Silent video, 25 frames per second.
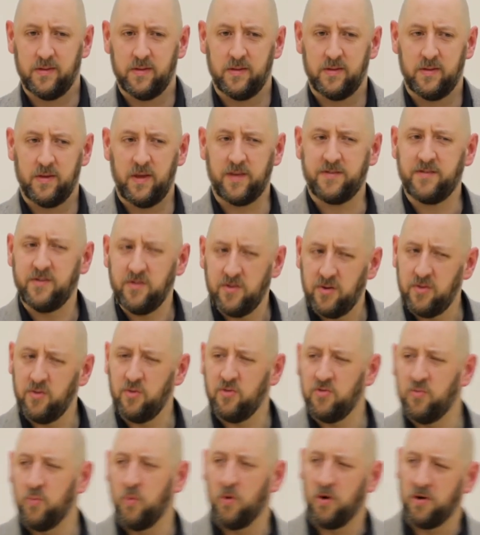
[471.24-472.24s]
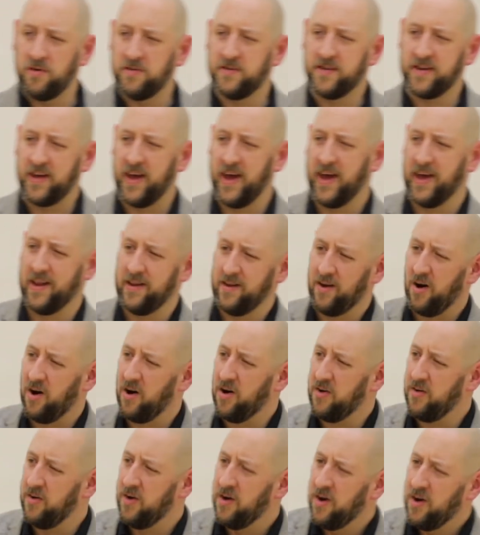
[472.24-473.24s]
Listen to those words again,
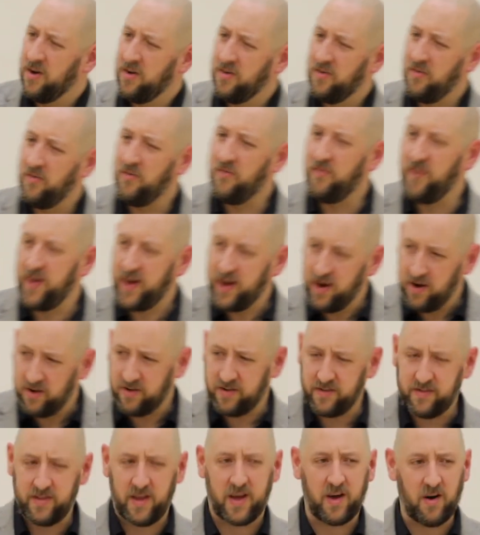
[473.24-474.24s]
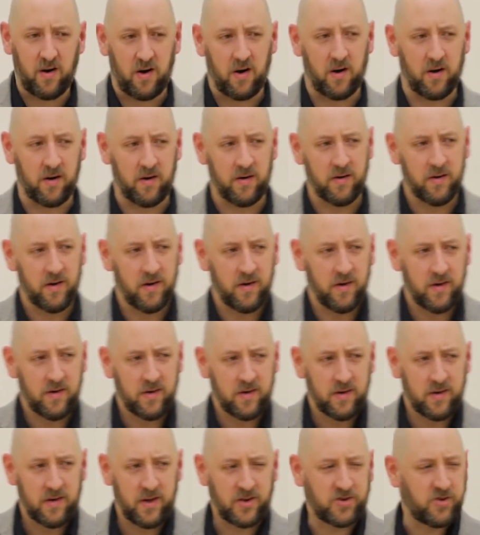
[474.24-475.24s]
how fierce they are.
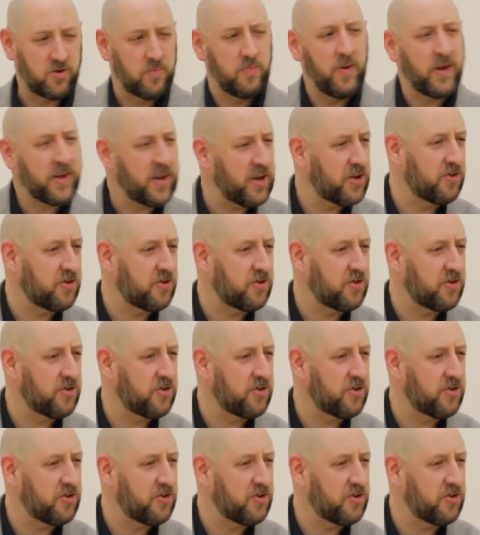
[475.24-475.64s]
It should make you